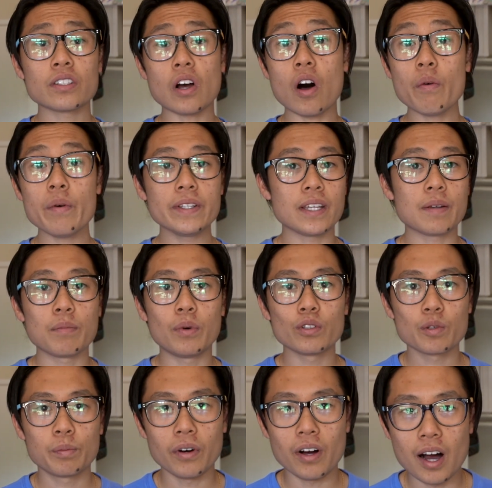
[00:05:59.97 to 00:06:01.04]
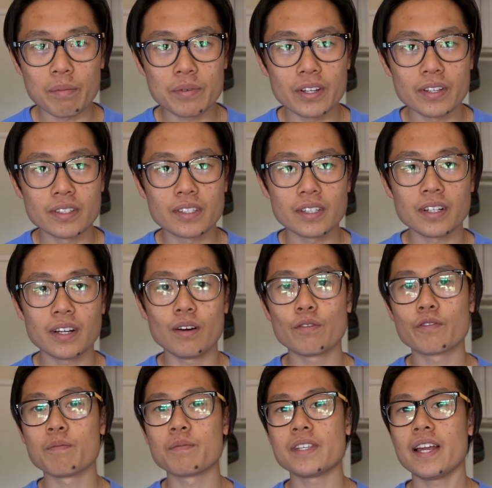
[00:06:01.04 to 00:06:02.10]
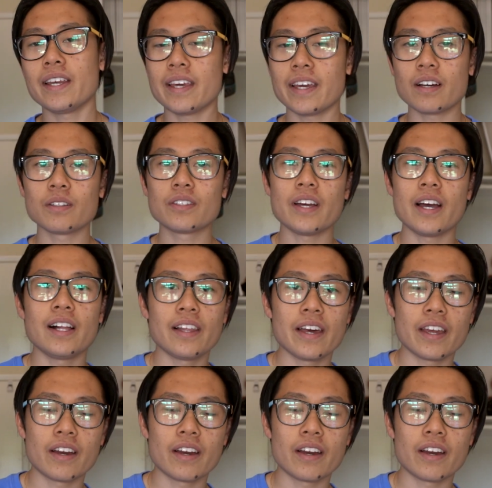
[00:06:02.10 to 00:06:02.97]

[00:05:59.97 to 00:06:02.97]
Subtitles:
always like multiple options to go from San Diego to LA